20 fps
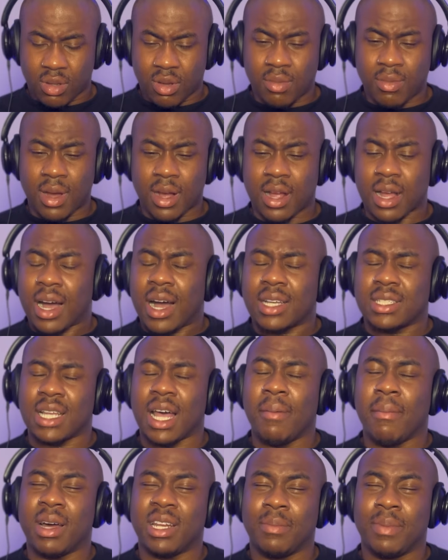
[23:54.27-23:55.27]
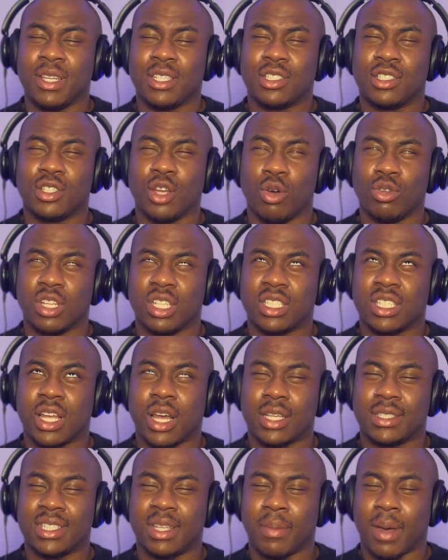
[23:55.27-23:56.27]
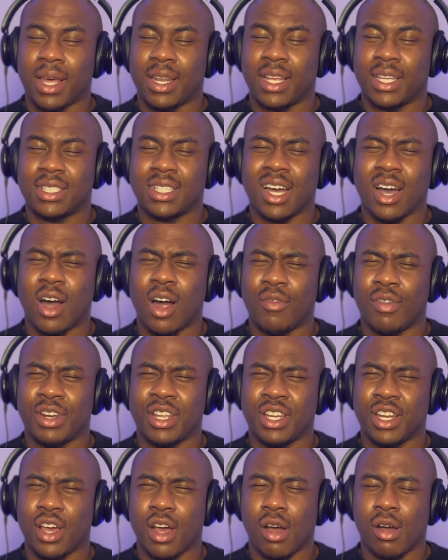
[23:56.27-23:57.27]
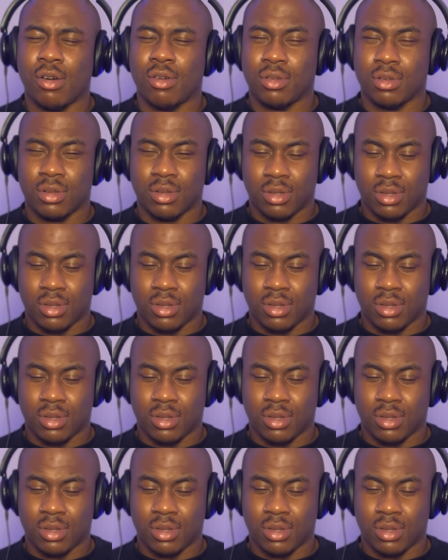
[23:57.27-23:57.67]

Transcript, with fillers: Oh, my gosh. I'm about to be so disgusted by this. I already know.